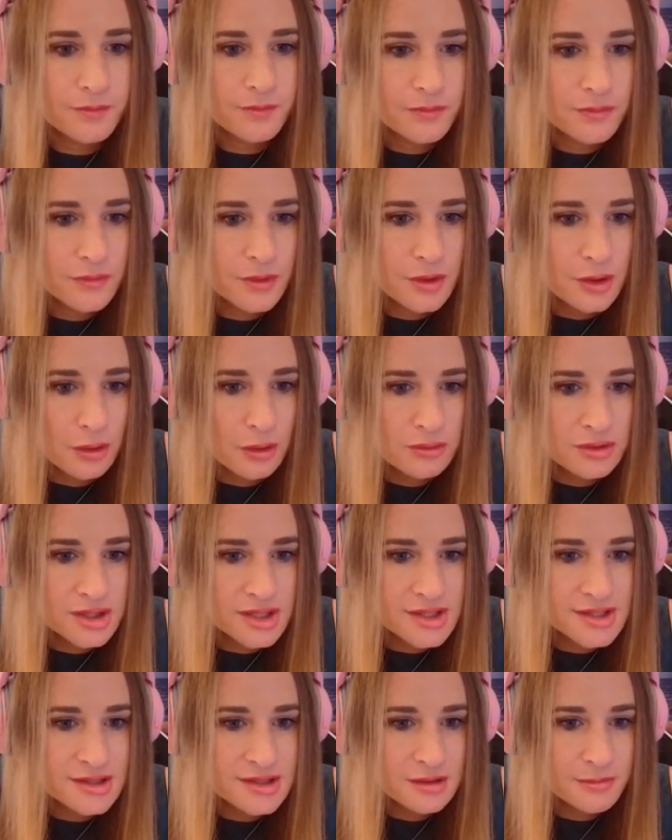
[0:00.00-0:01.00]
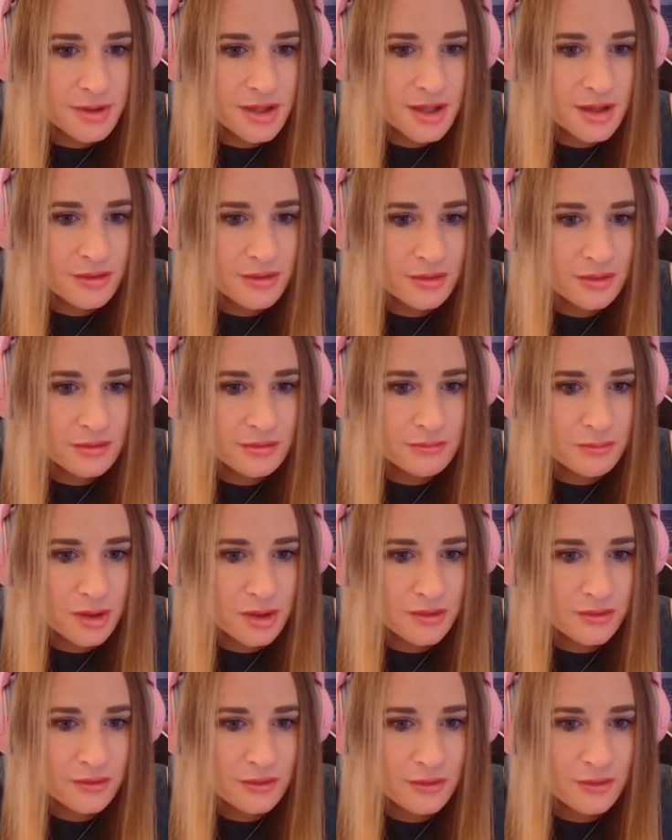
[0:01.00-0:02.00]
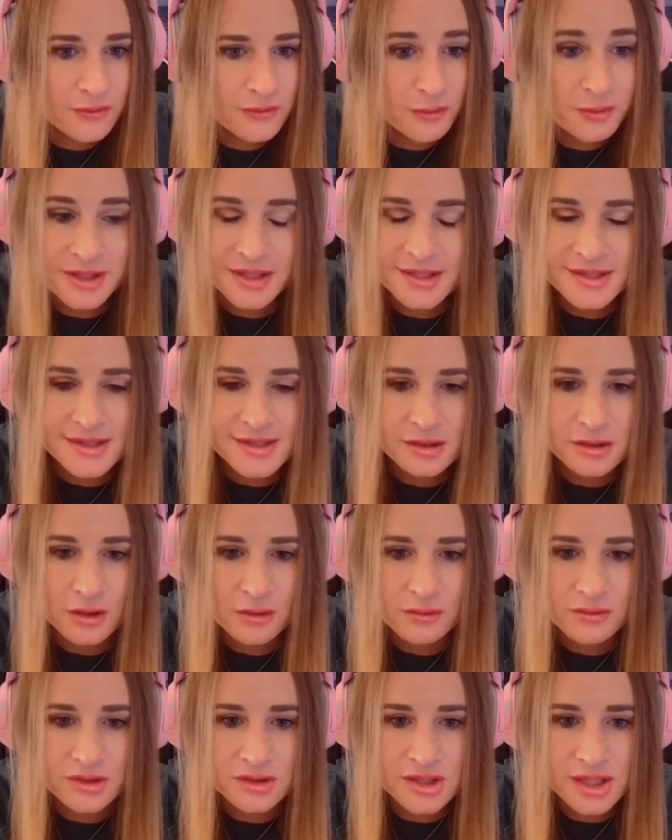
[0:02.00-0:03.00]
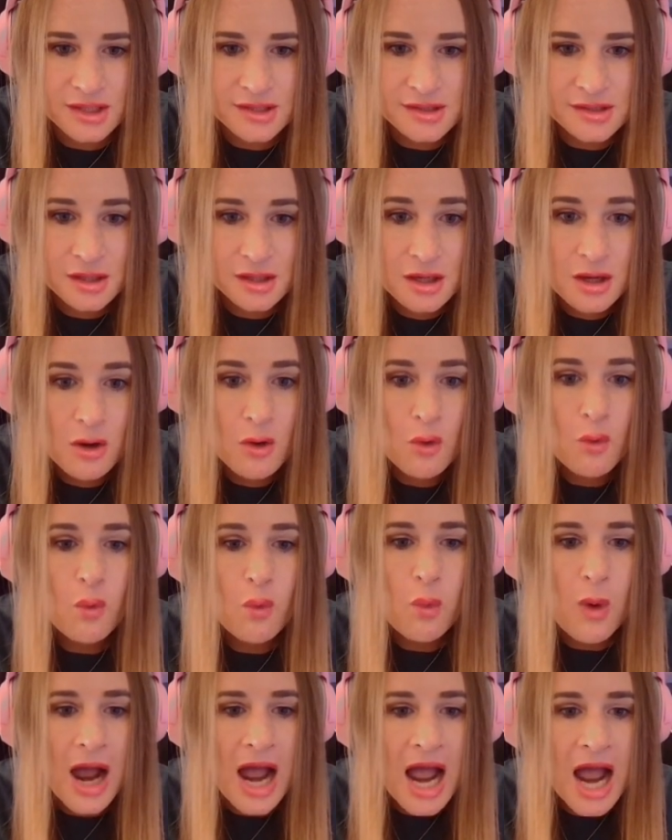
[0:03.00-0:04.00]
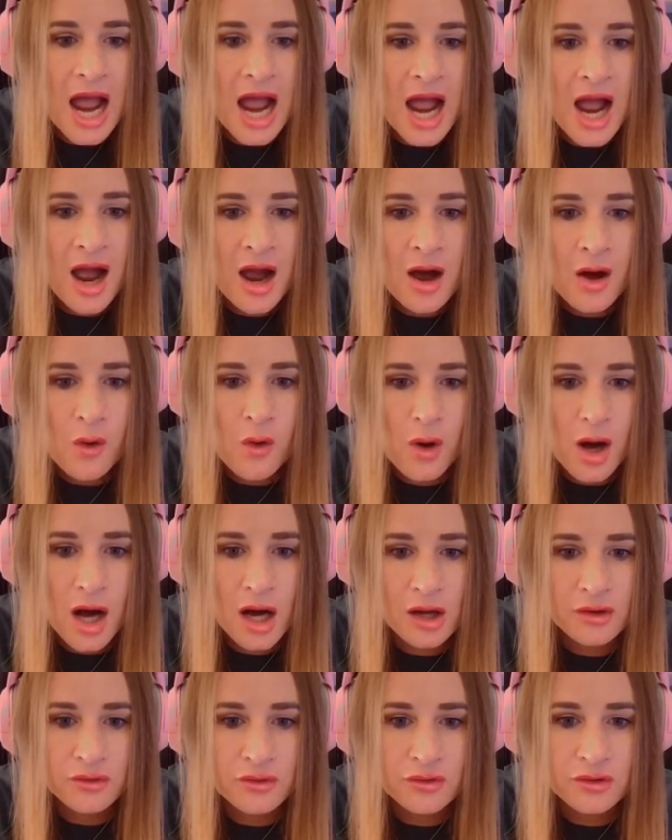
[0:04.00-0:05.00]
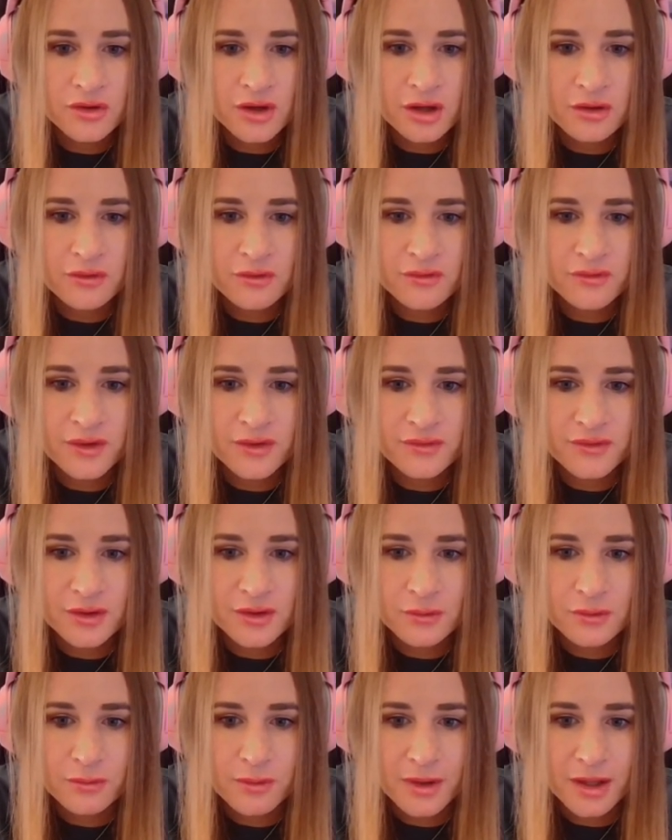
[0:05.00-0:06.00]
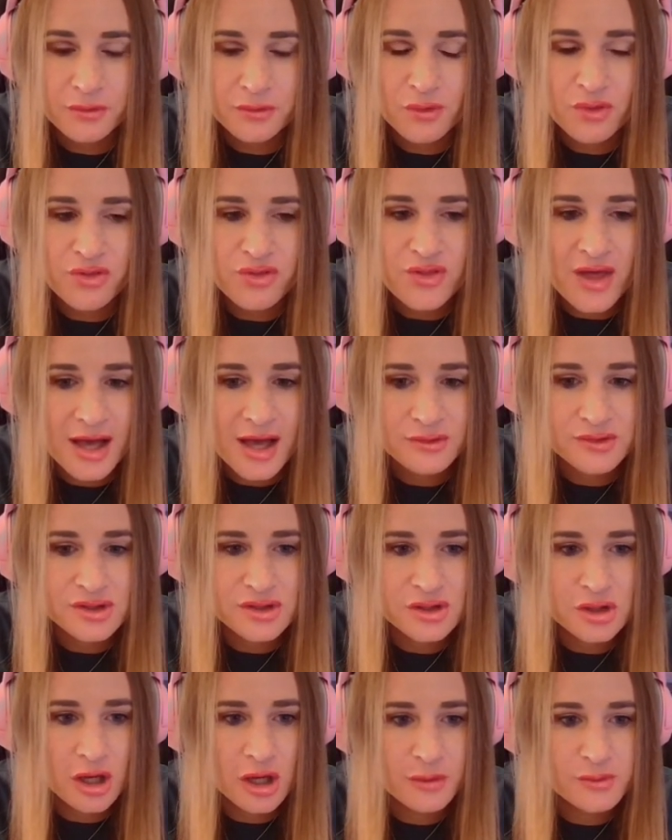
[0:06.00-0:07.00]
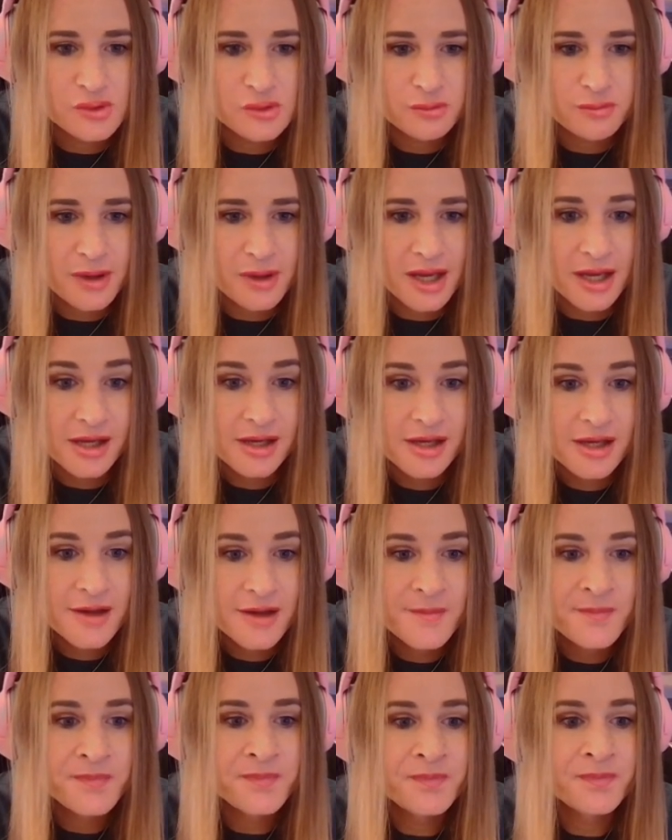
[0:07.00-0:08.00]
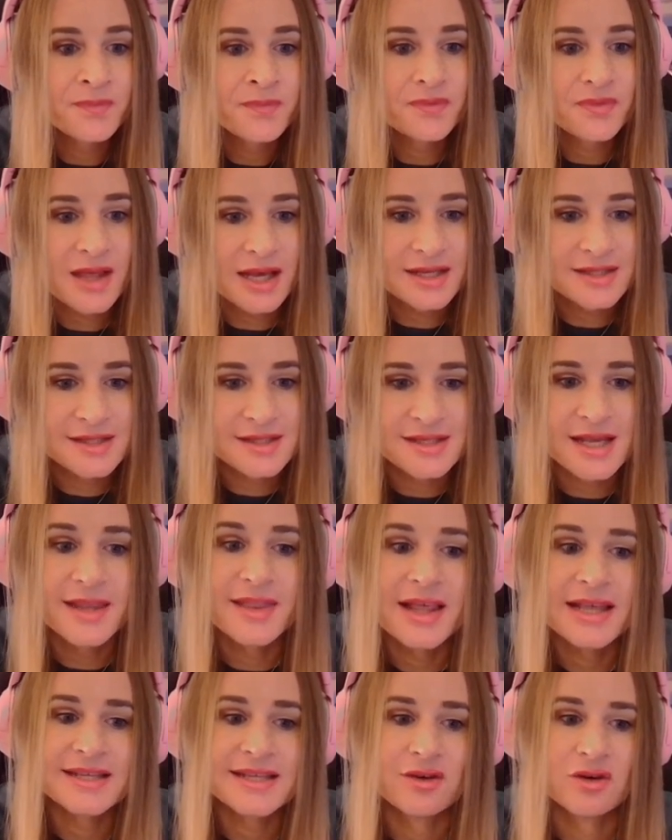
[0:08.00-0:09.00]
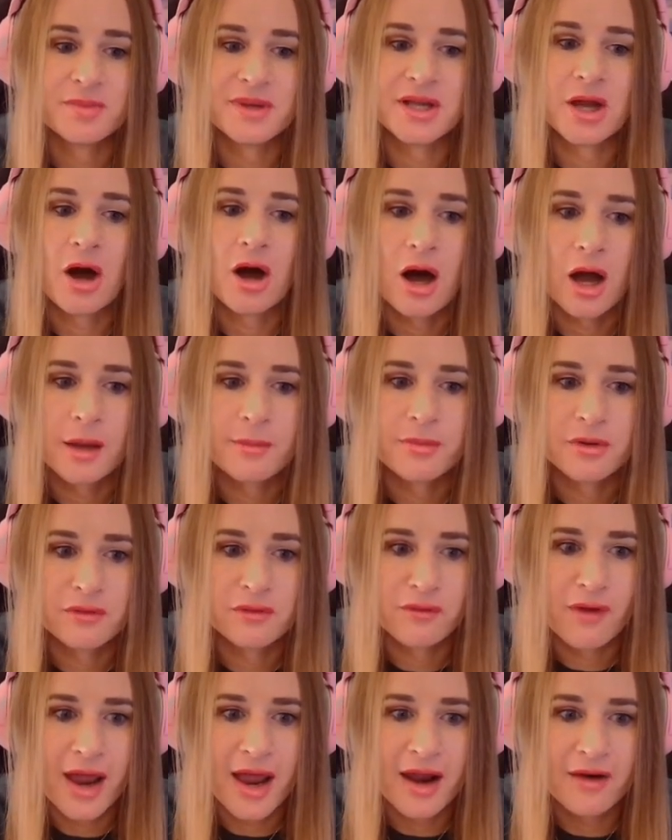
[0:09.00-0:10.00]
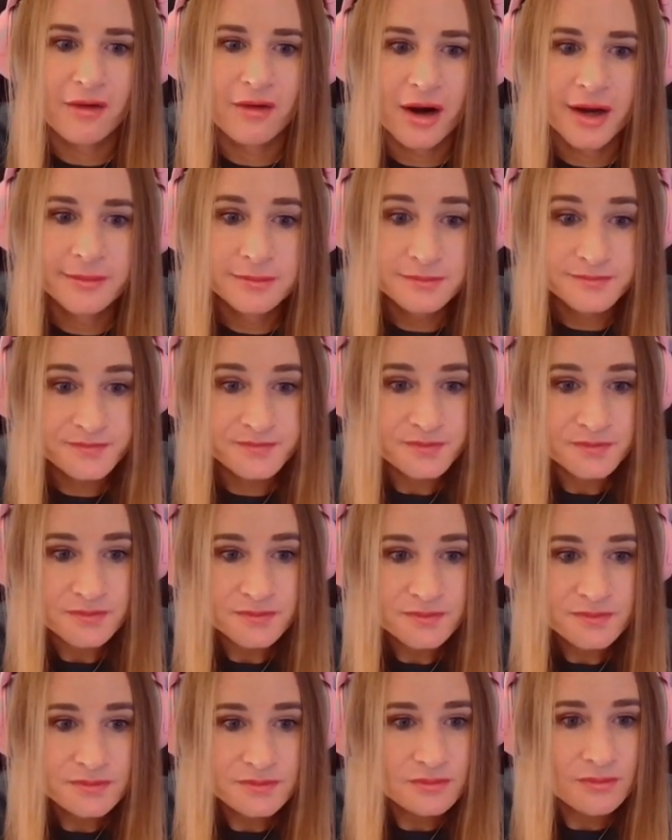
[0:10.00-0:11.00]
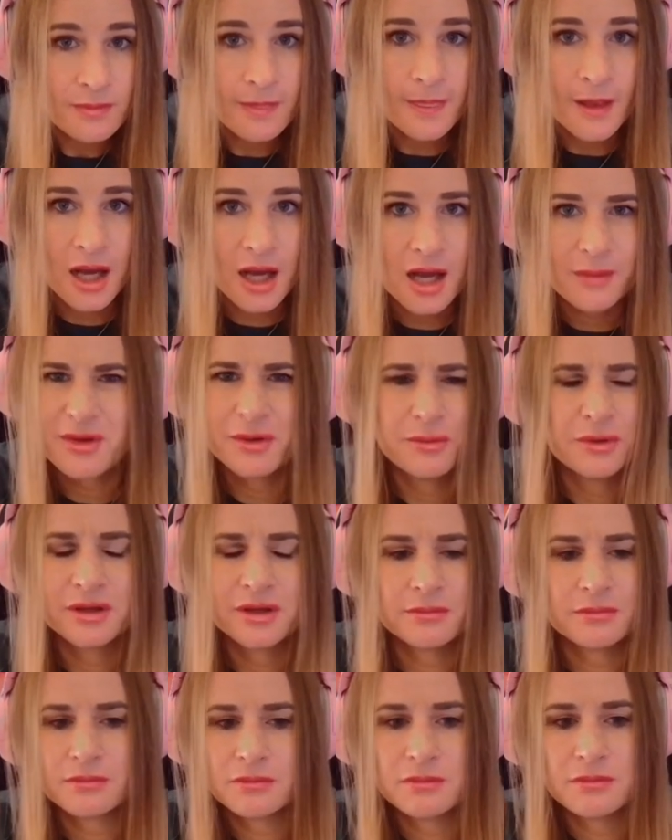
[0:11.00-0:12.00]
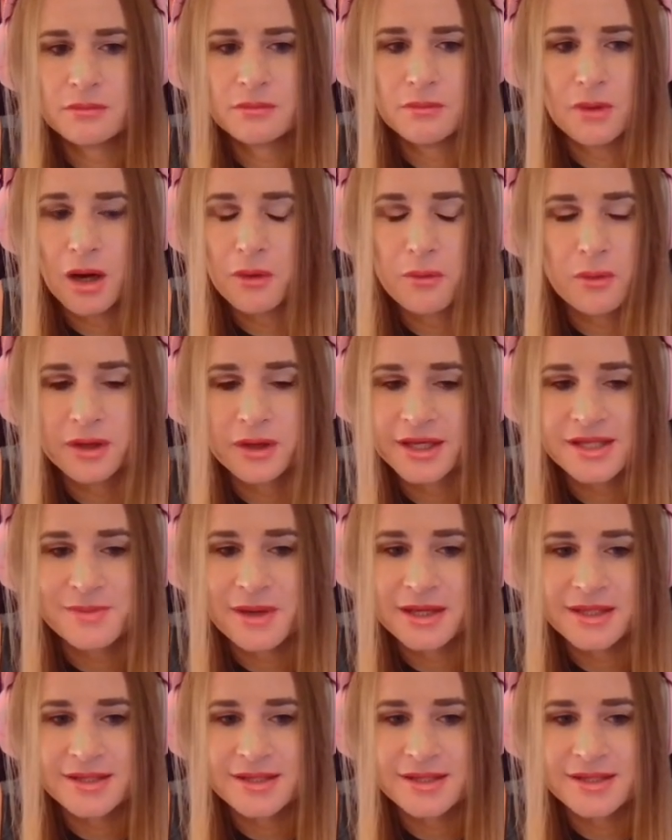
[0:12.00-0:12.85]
the golden chest can appear on 1, 2, 4. We didn't see a golden chest. Wow, 100, 150, all the way up to 1,000 times your bet. That's insane. That's got to be hyper rare, right? I wouldn't expect to